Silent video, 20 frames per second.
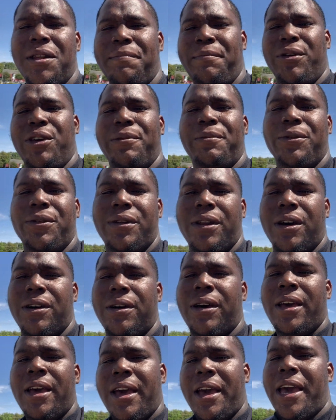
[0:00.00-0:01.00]
people, you
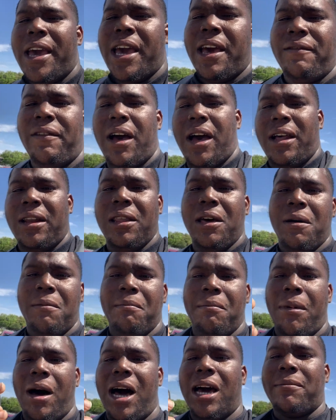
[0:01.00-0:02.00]
know, have our little
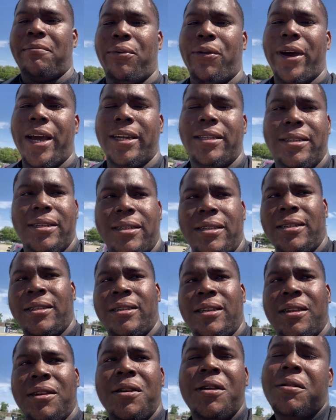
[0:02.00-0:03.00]
mock practice.
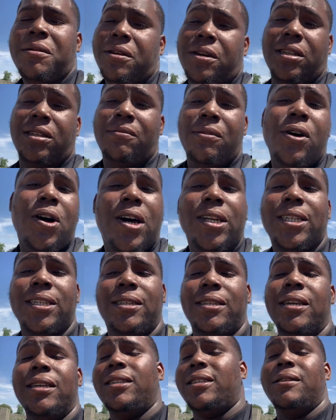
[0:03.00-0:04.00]
Cause Marja
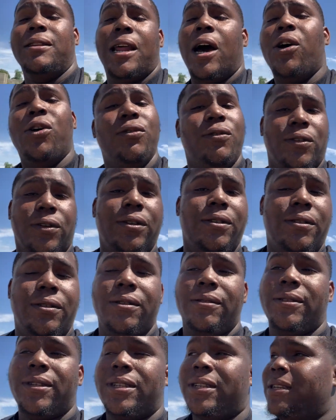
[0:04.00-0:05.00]
season over, you
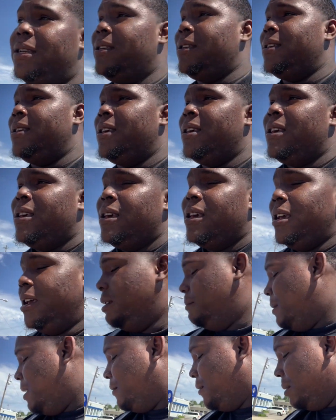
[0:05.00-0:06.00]
know what I'm saying?
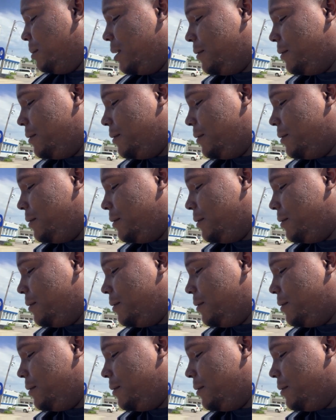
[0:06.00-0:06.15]
My fault.